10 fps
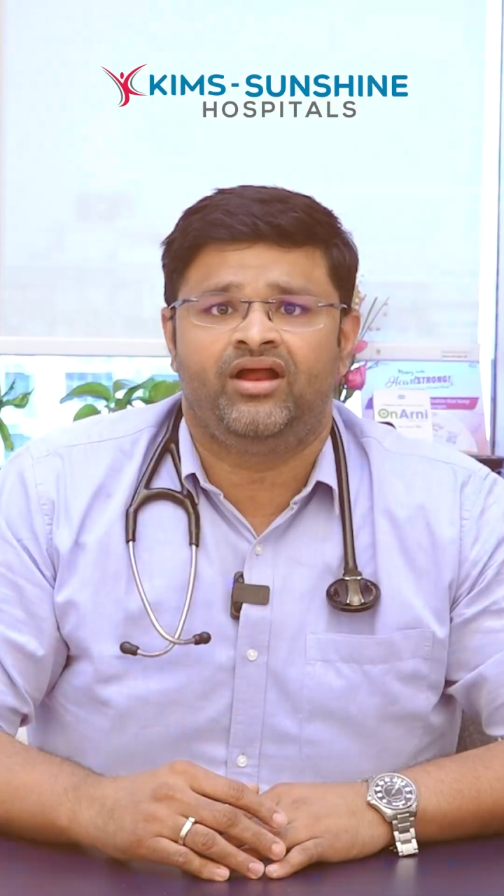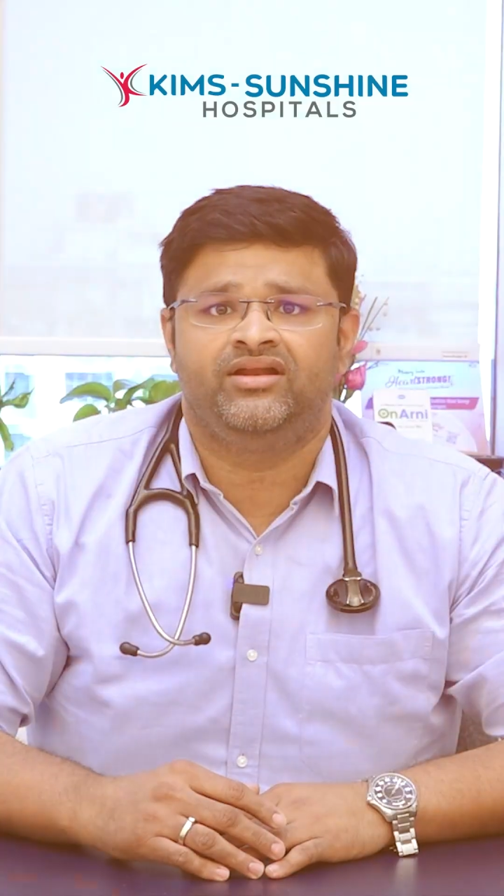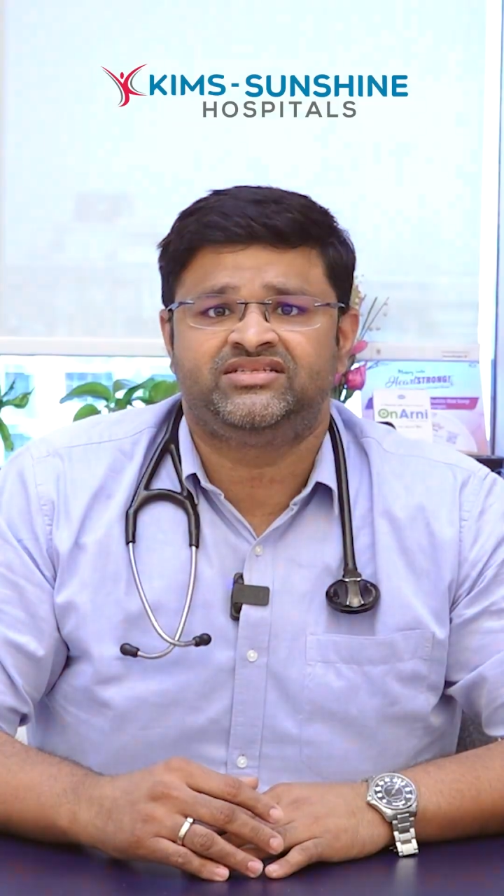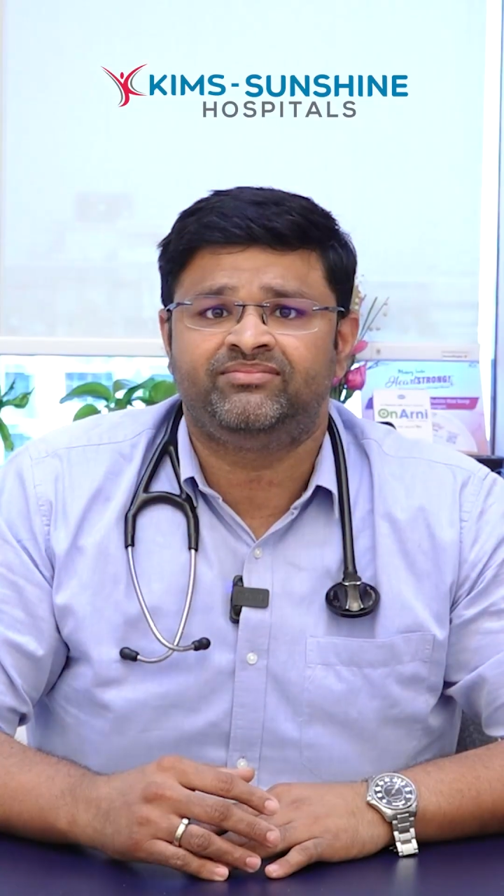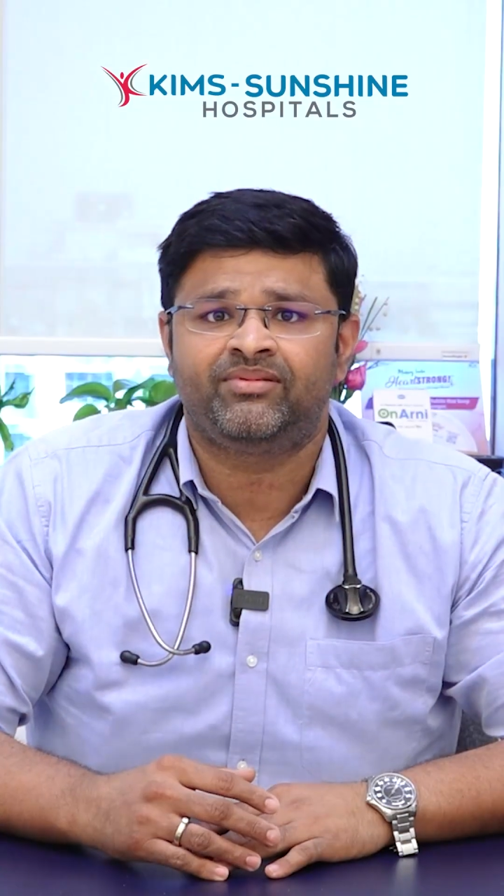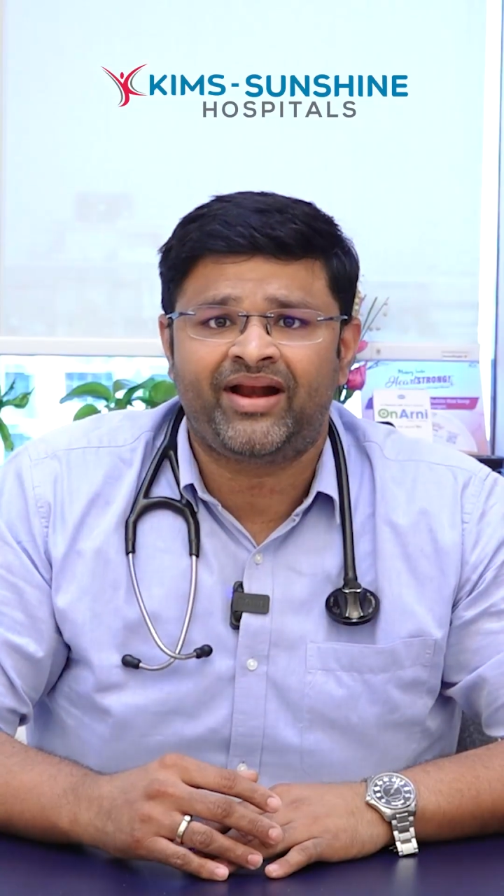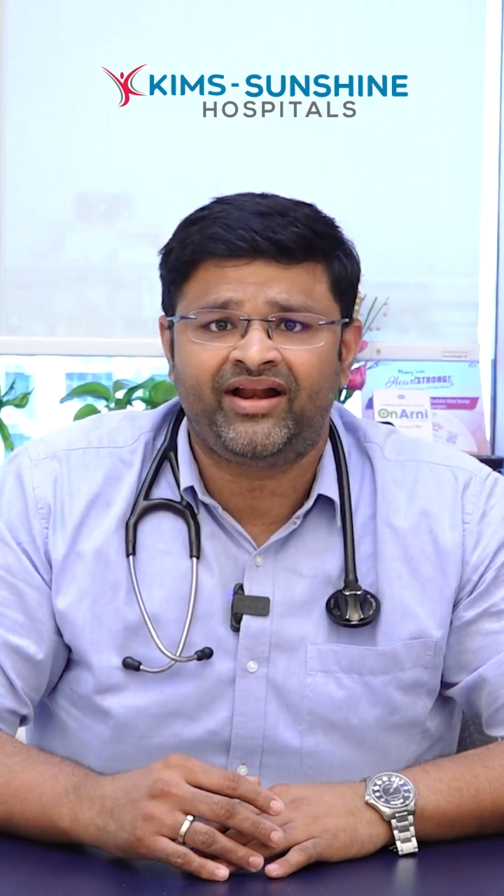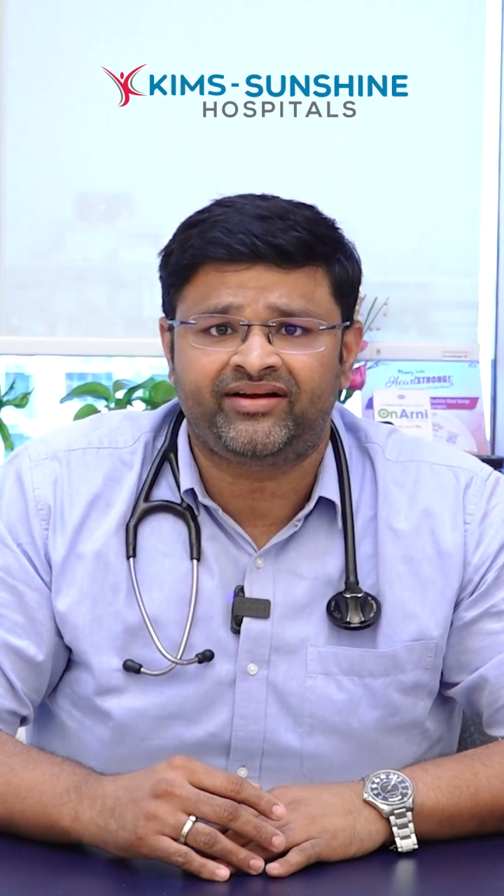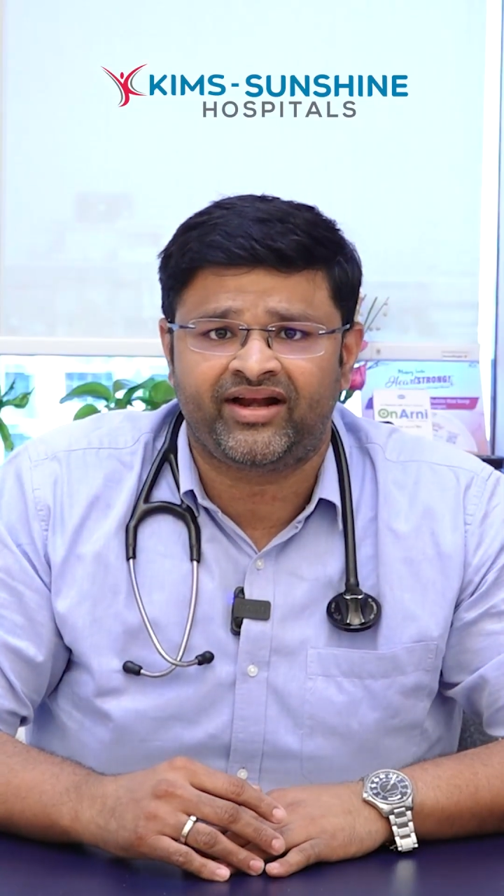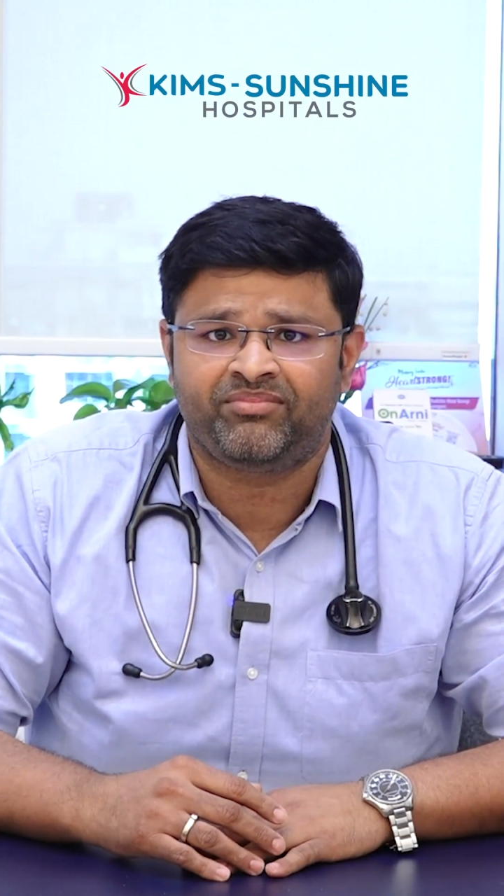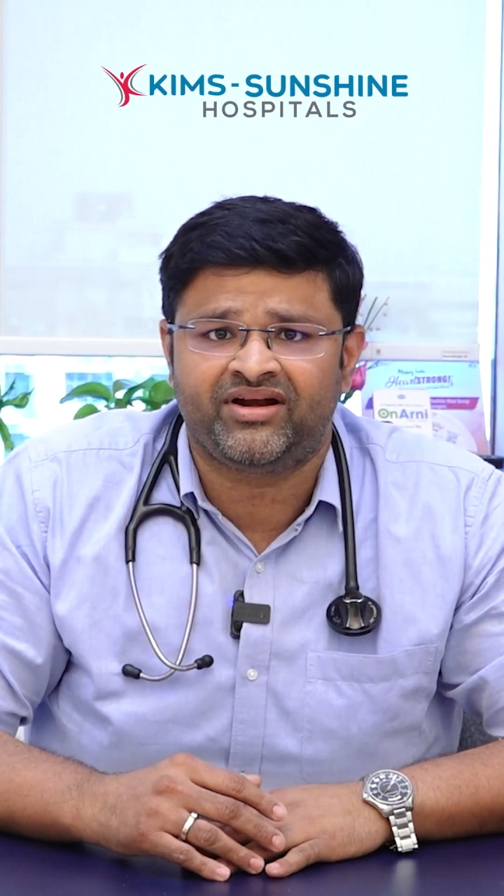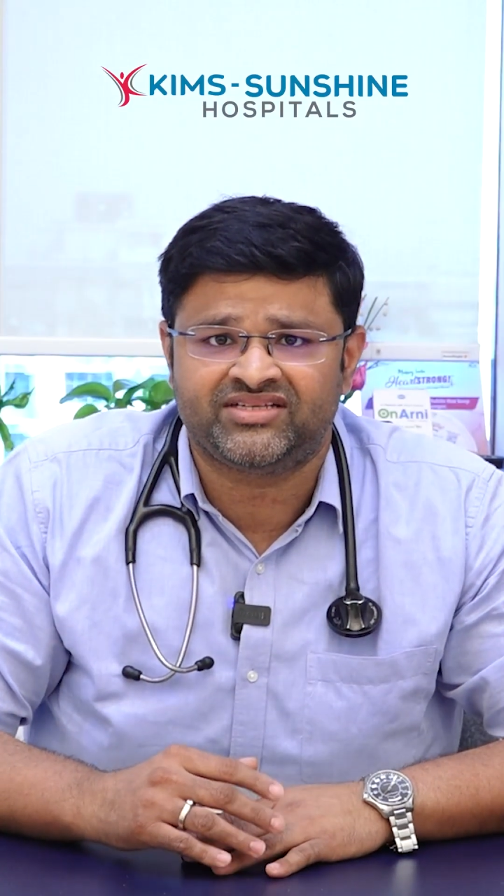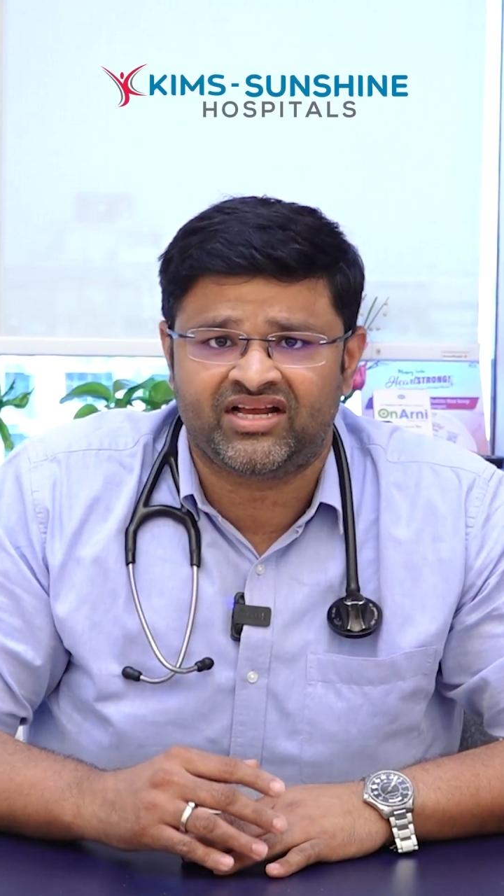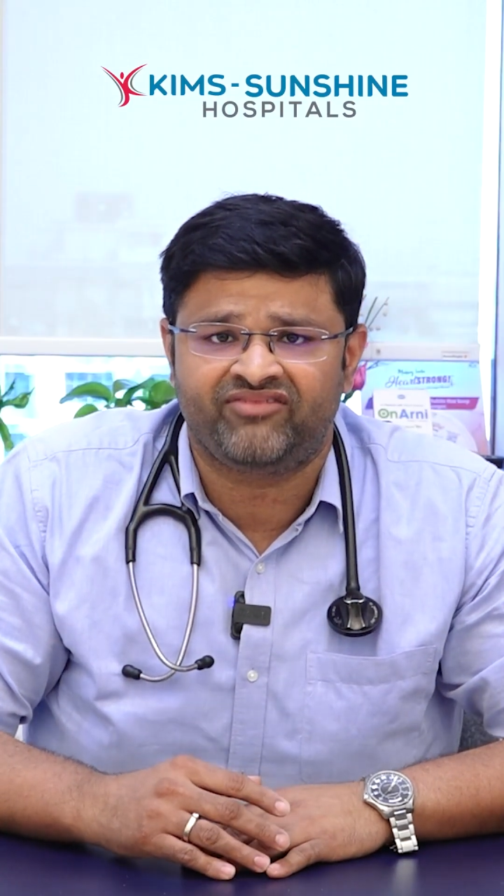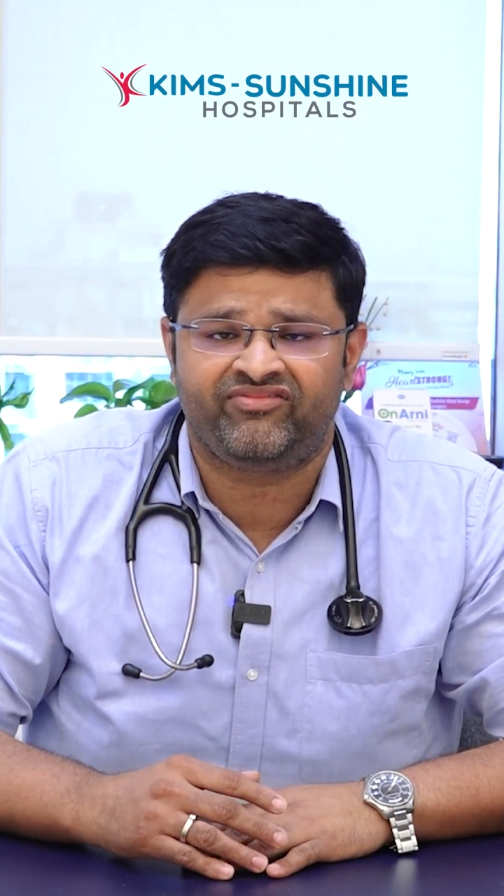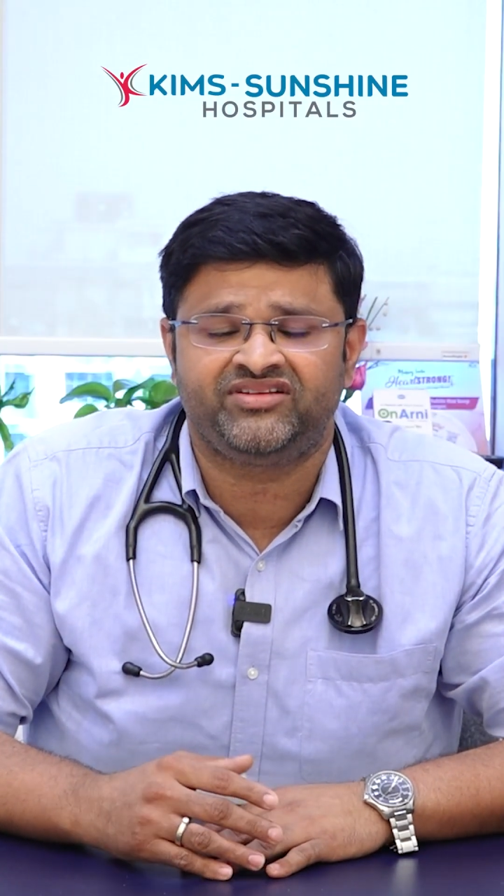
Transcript: And symptomatic treatment is enough,